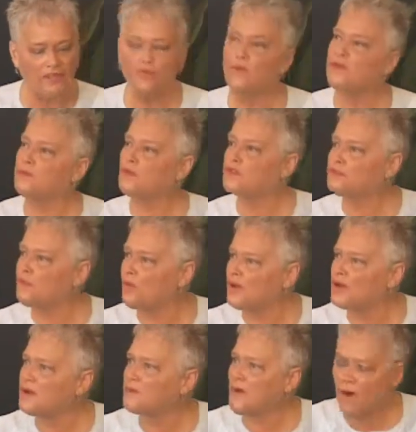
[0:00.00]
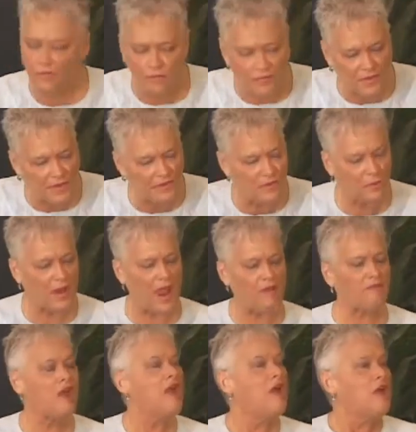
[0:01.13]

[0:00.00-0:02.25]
It's one of the most important and powerful things that we have